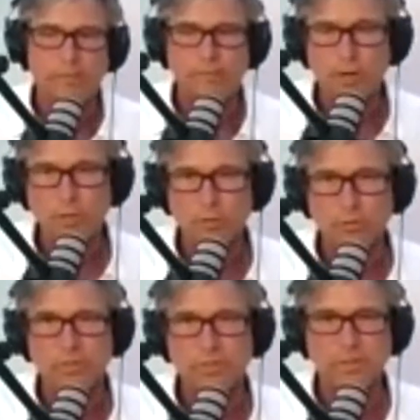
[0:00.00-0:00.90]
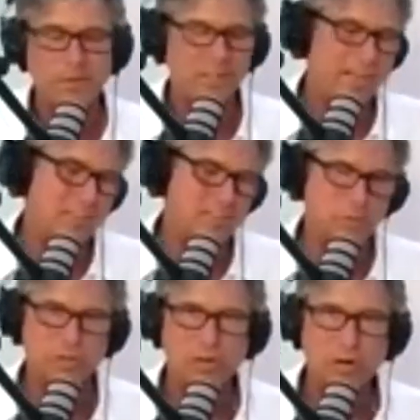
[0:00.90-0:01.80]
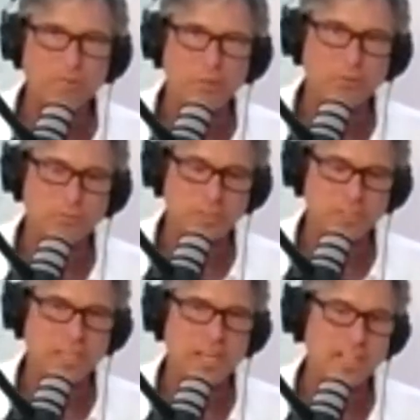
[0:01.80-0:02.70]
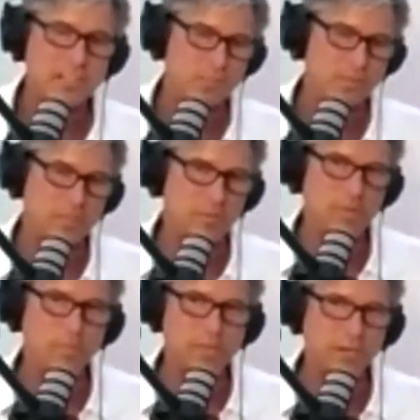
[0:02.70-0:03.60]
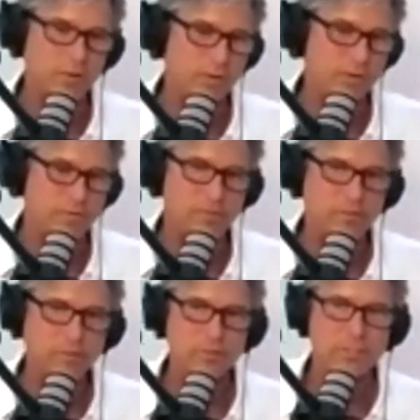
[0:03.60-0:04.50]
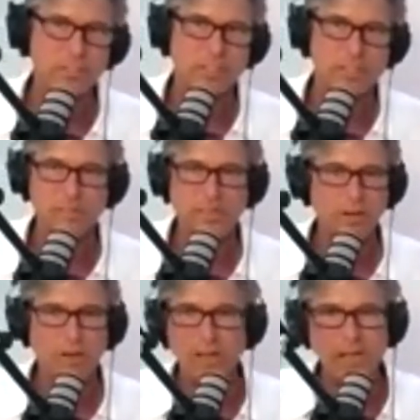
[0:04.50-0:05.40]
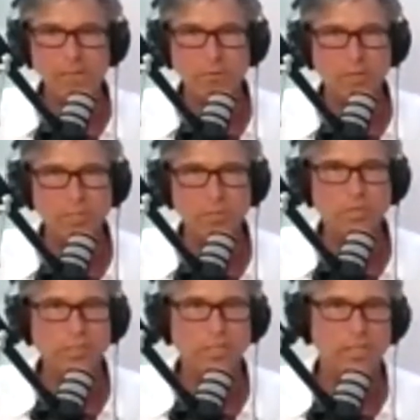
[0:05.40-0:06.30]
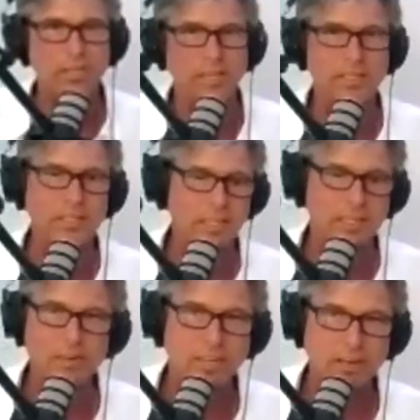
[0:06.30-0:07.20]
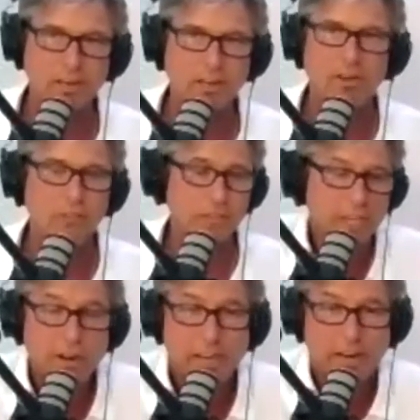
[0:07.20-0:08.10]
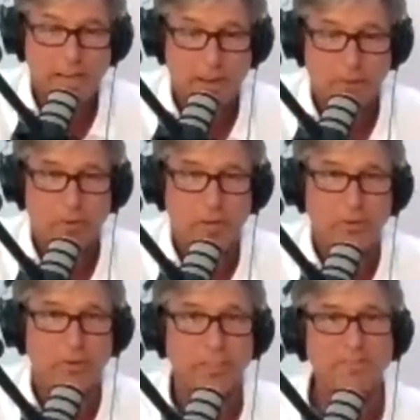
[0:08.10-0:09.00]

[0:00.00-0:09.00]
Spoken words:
phones. I mean, I guess there were car phones in the 90s, but, people carrying around phones, that all happened while you were in there. And there were no car phones in the